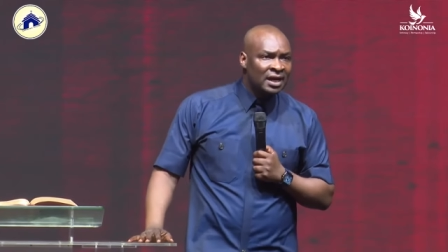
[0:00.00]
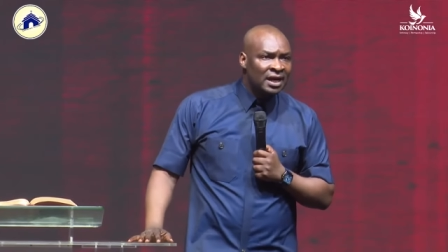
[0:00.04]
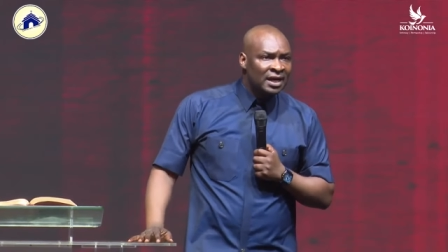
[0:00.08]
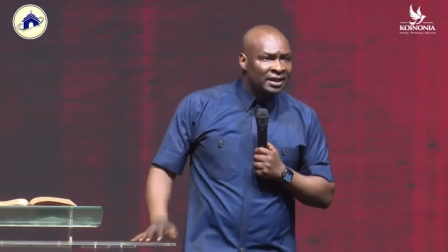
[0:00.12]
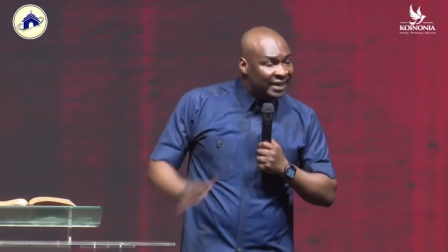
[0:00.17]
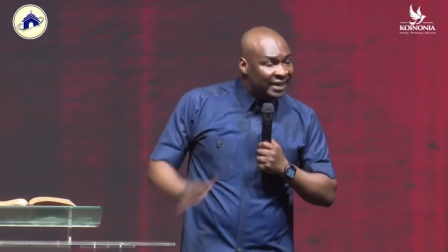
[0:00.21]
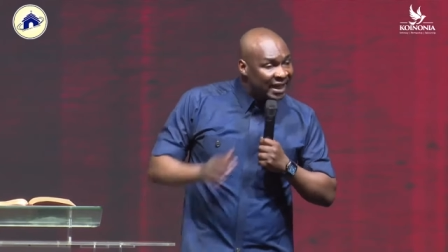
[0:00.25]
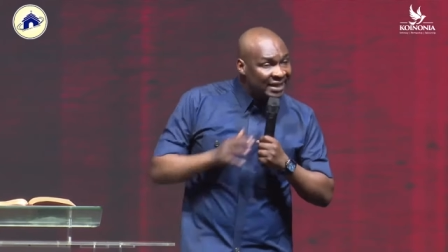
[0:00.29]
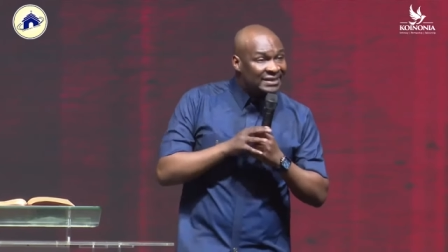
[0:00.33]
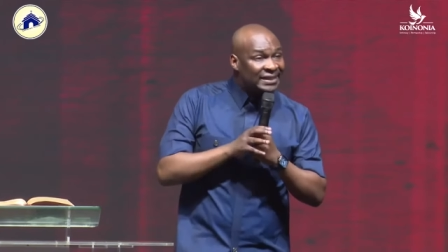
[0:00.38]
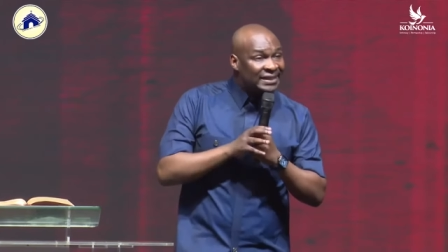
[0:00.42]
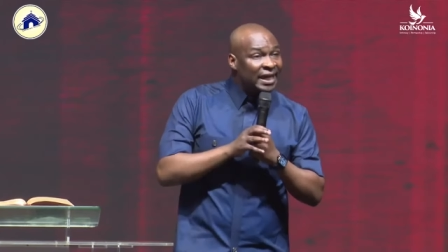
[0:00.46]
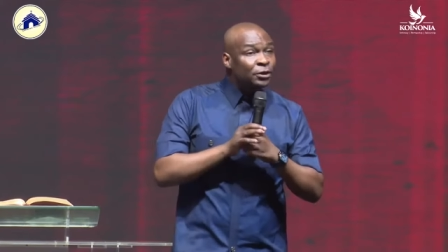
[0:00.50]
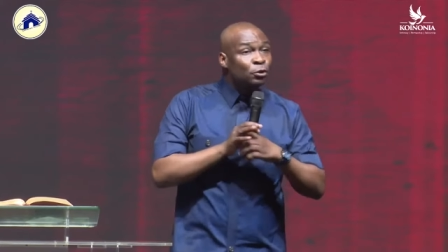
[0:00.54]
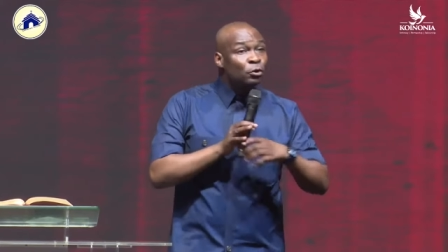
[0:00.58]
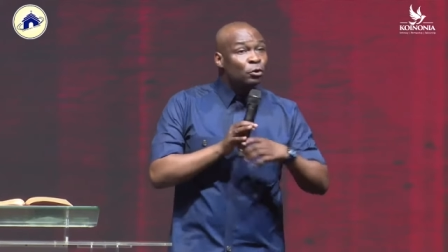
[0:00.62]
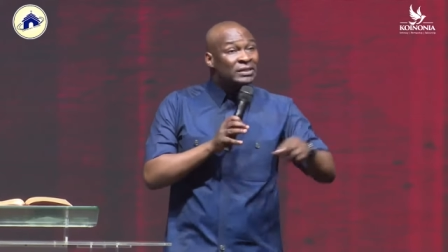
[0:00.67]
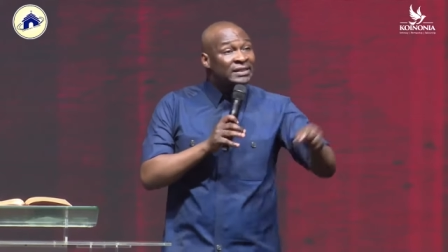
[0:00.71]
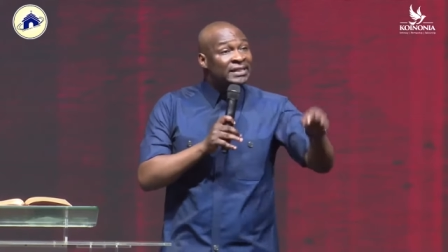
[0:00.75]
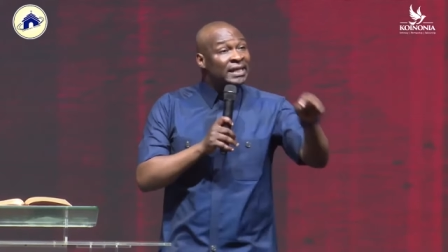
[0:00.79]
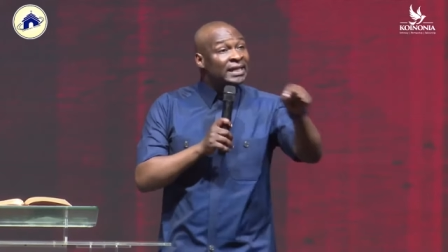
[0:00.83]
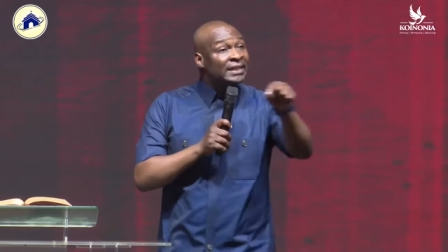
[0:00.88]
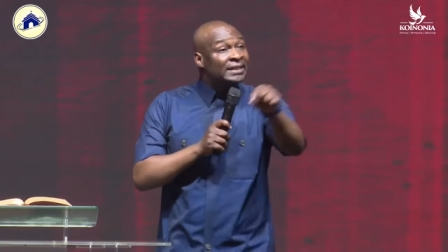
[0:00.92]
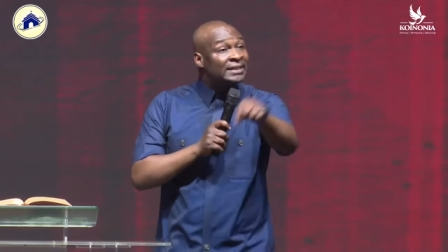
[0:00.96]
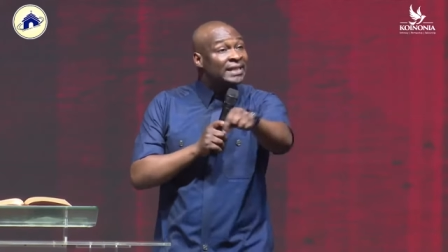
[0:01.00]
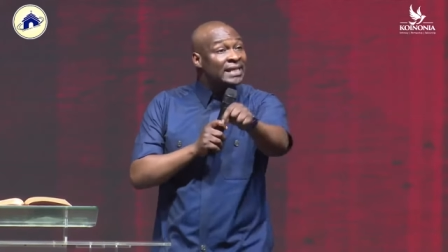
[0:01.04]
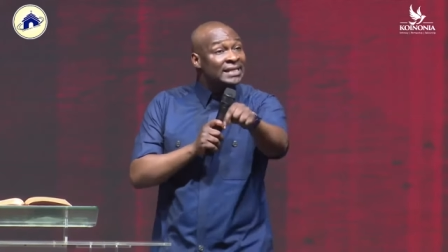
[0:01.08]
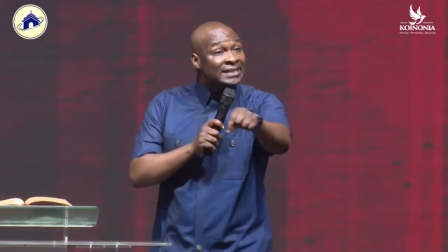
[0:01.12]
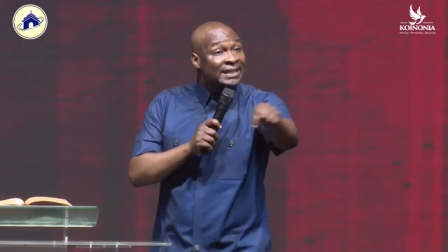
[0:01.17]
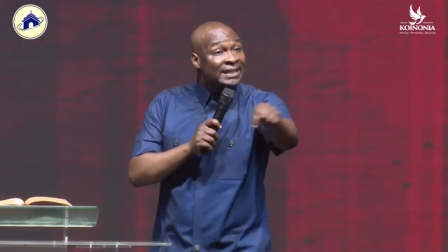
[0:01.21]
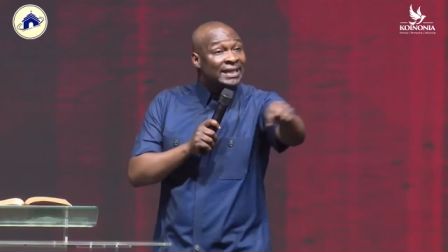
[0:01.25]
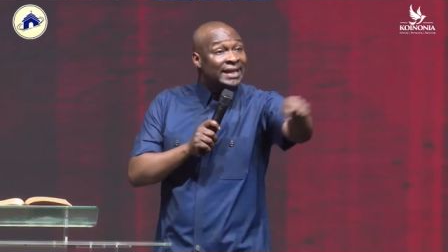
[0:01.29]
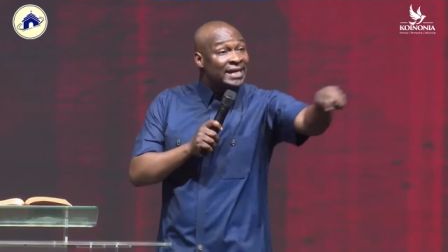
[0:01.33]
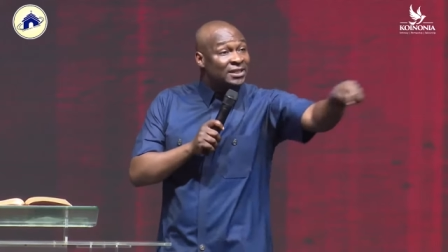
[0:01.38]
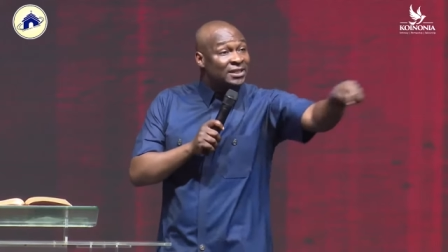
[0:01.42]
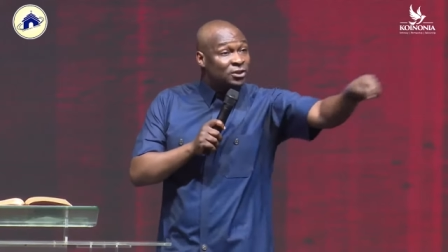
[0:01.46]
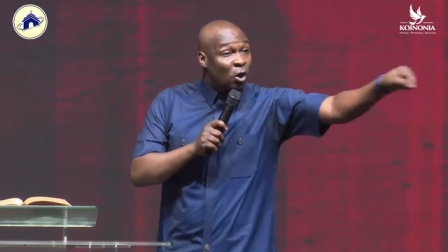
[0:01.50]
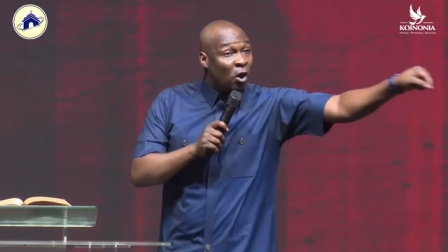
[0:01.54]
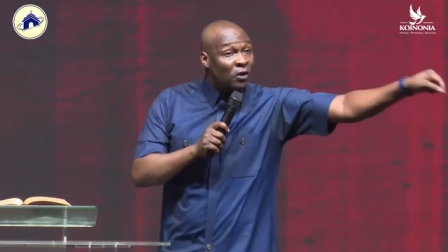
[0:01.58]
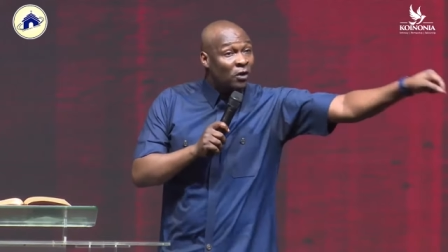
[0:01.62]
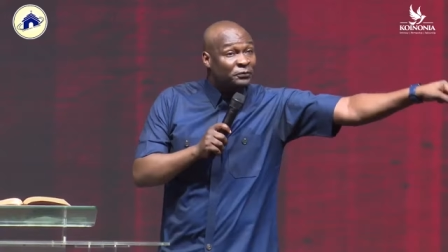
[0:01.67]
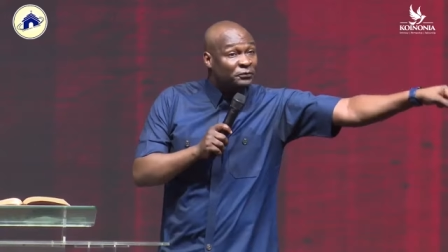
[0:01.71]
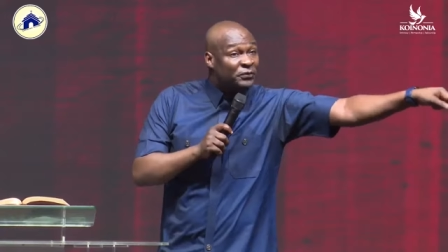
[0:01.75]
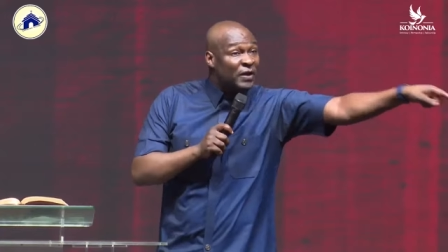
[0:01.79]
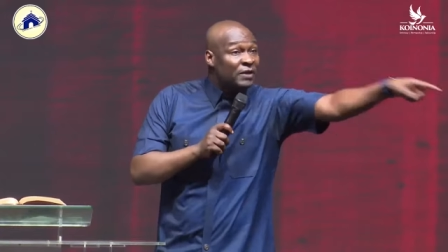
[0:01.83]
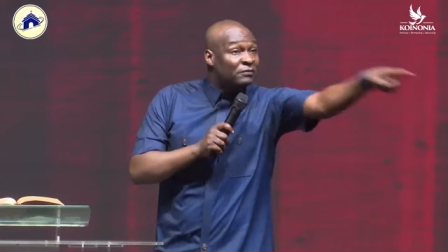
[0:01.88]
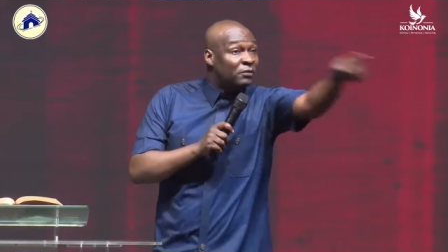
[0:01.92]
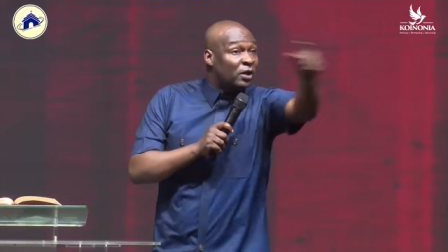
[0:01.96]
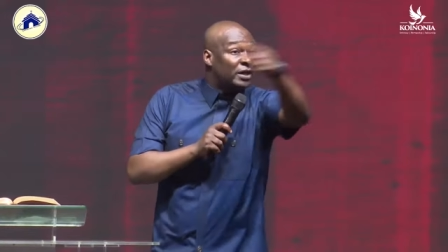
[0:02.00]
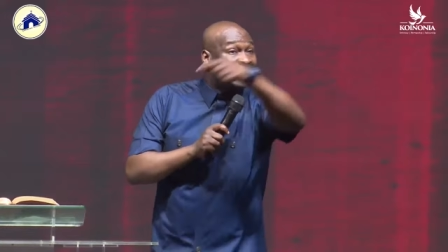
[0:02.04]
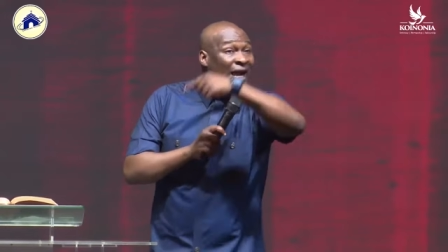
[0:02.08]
This thing you see, this grace called favor